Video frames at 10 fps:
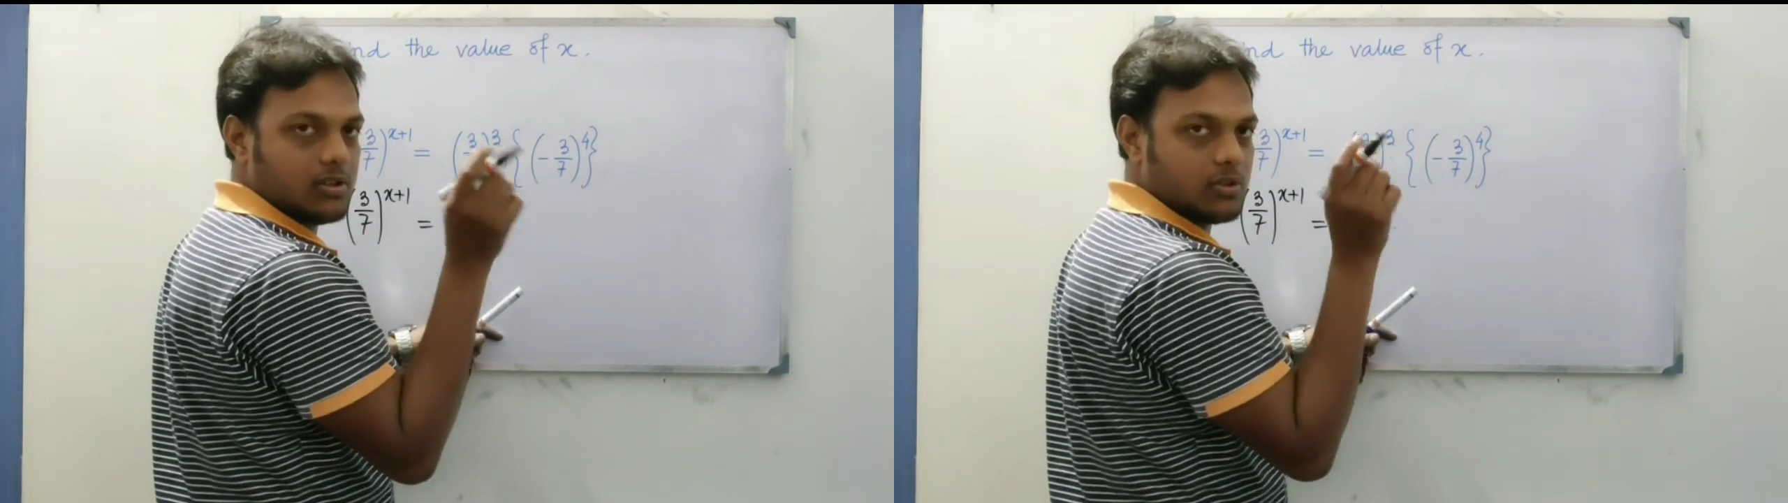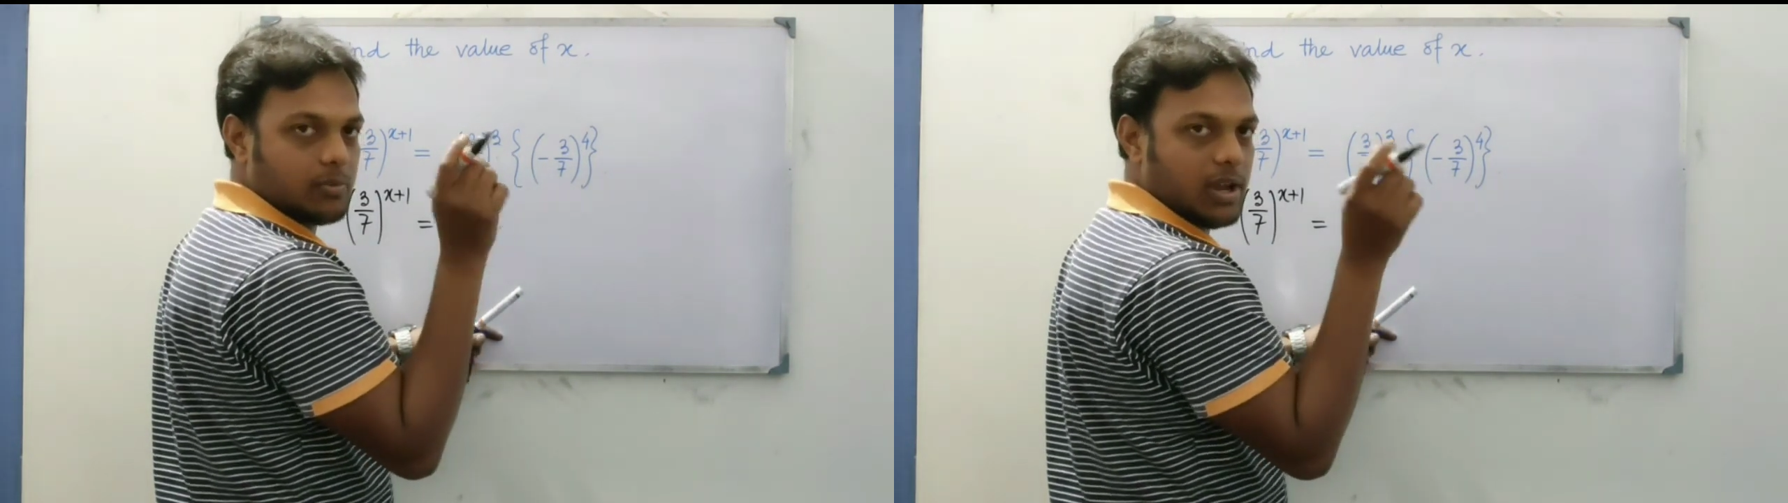
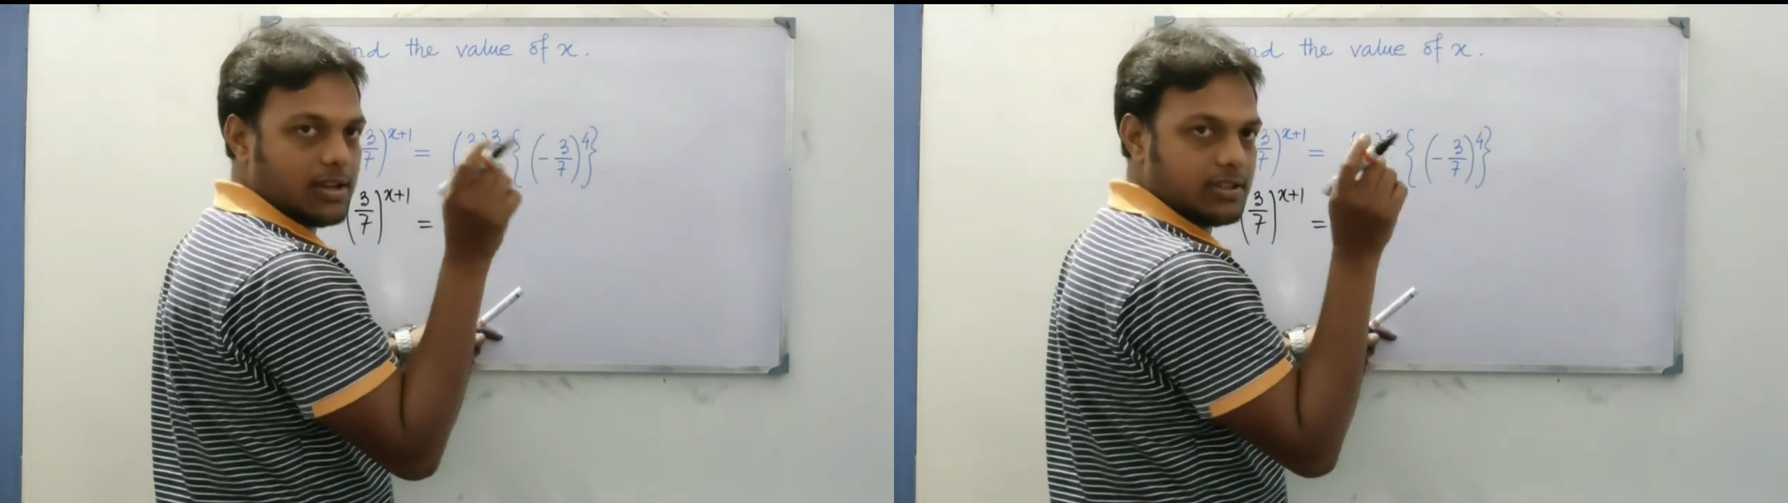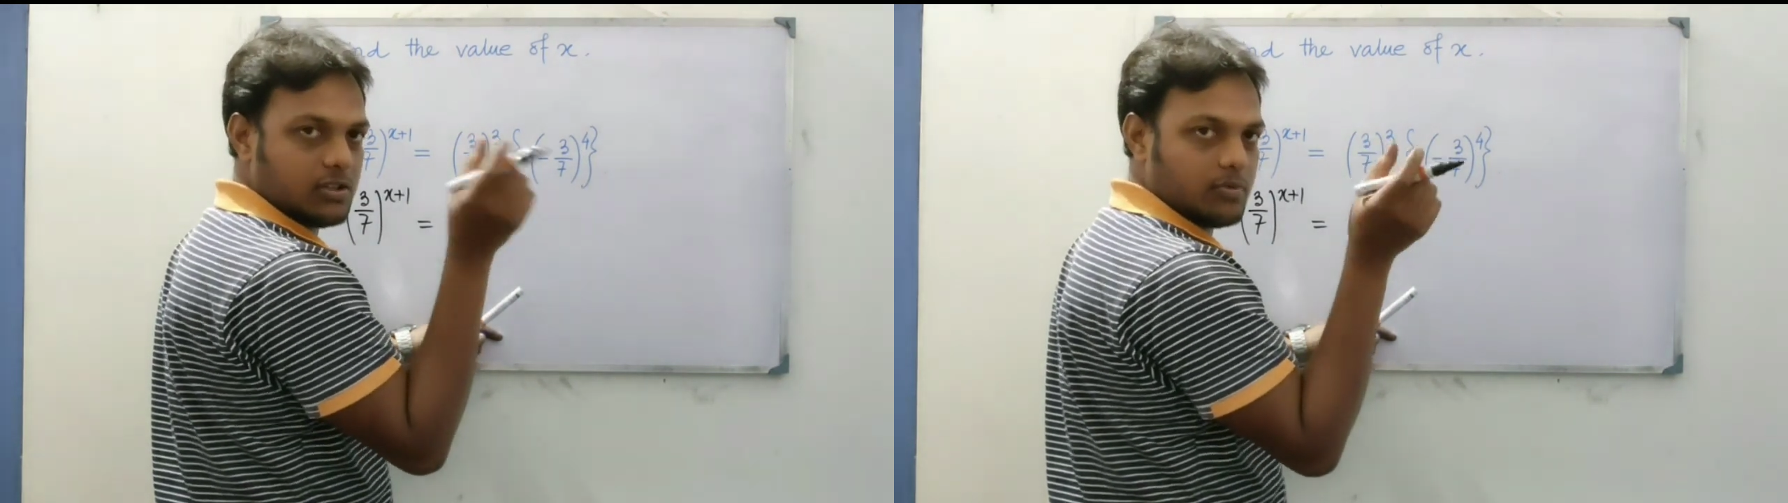So
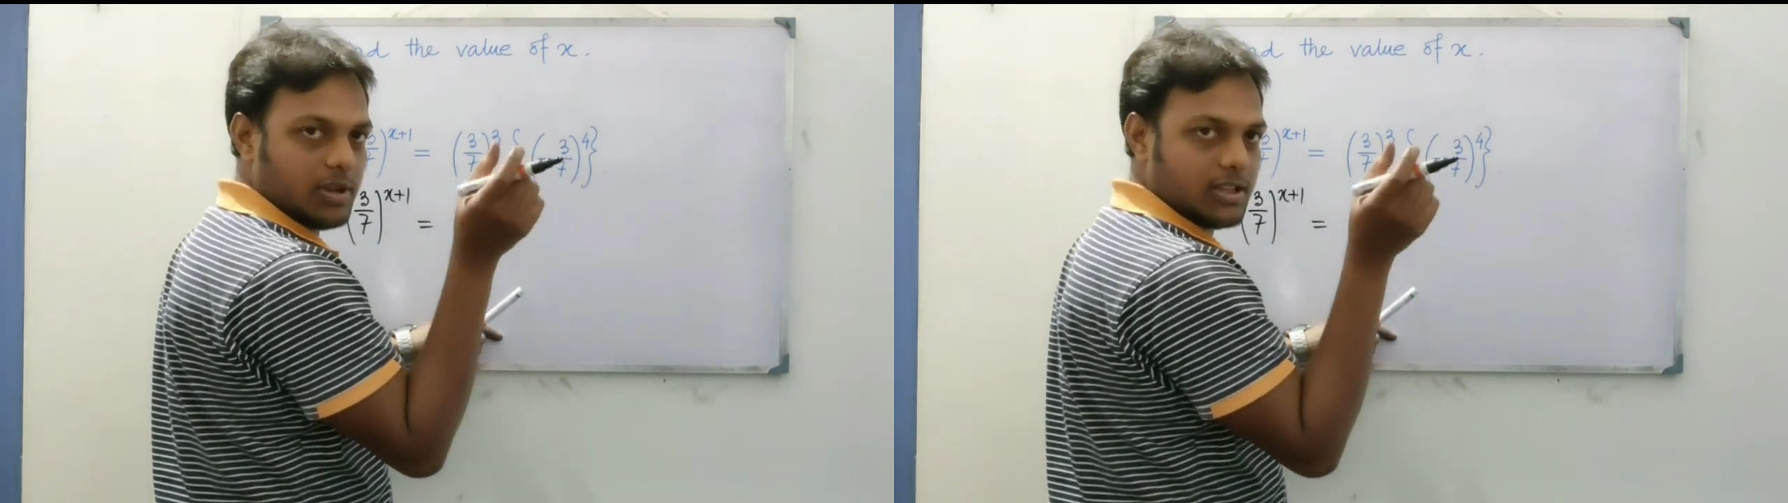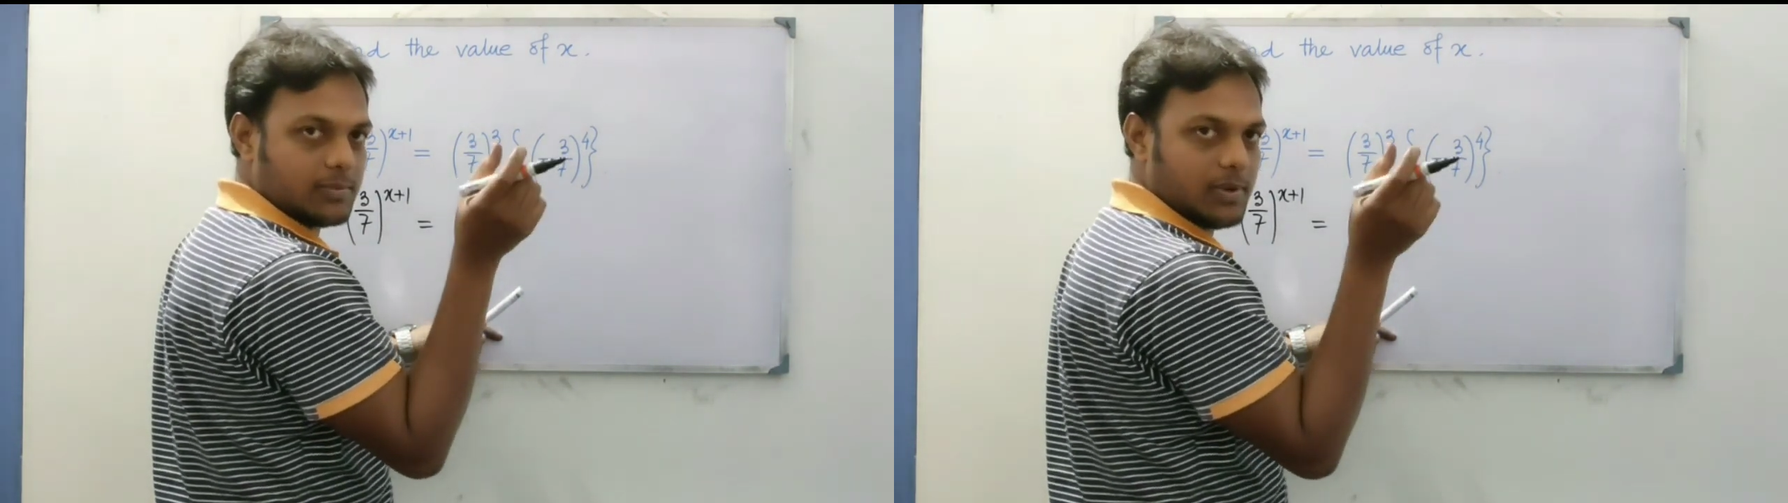minus into
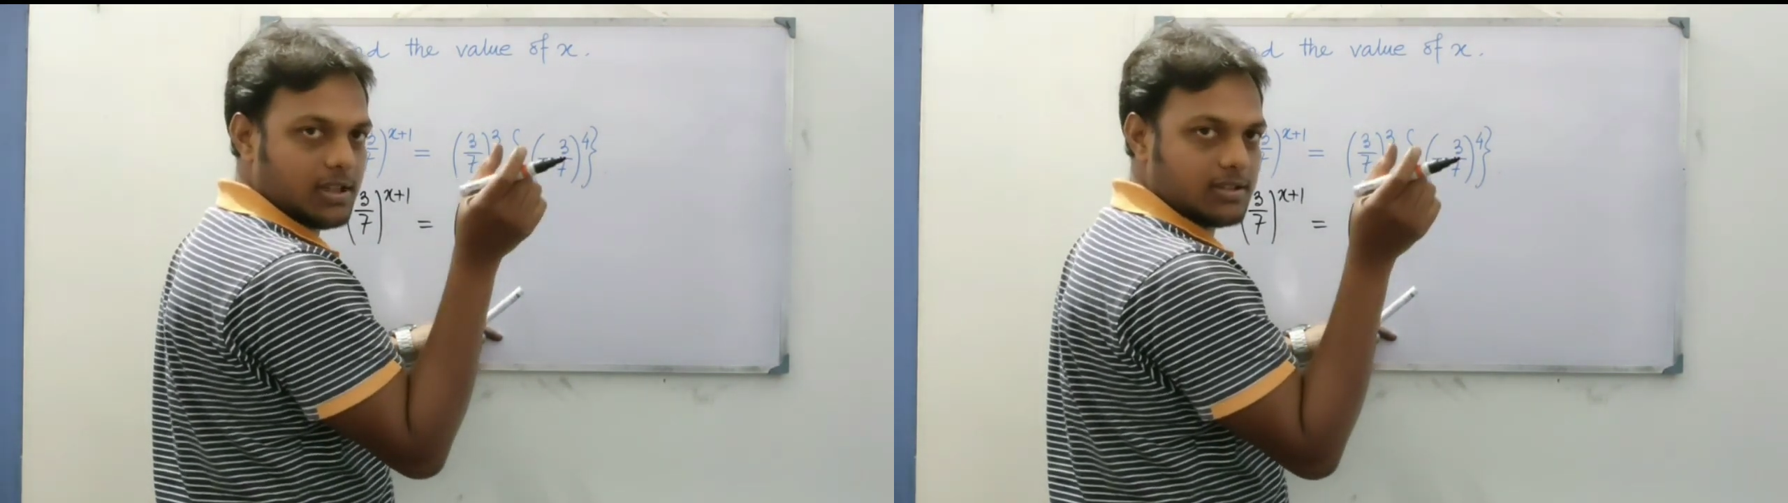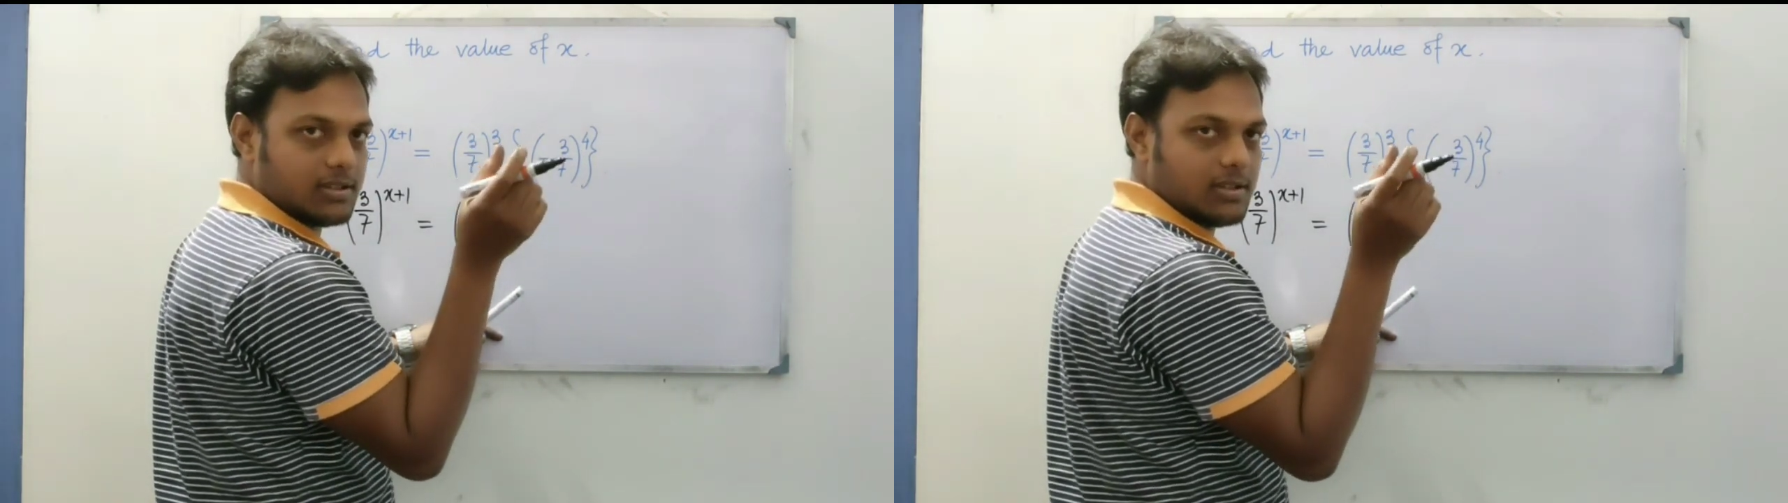minus
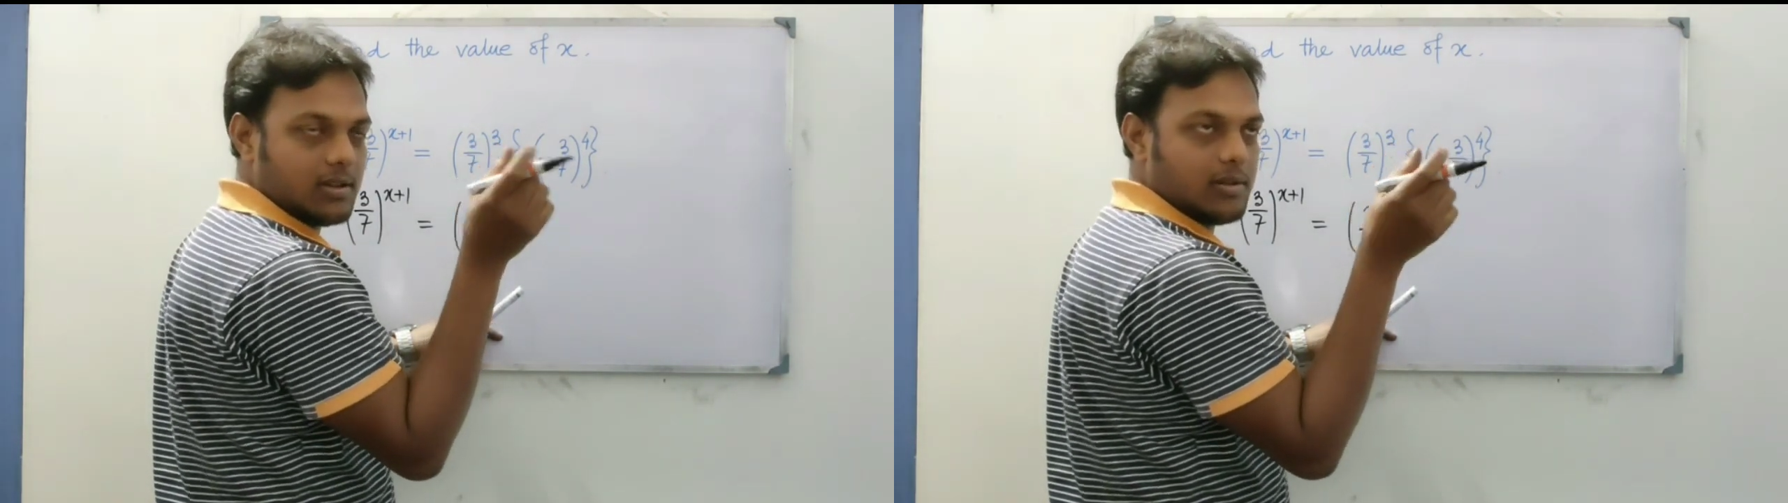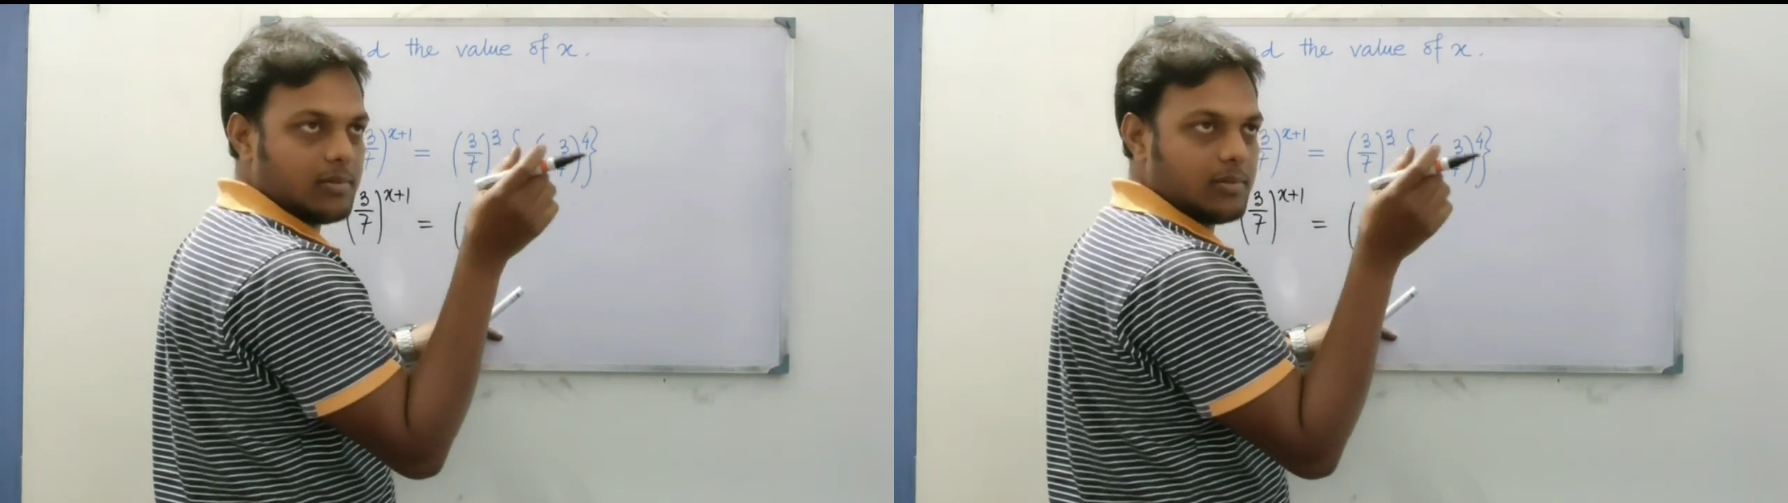plus,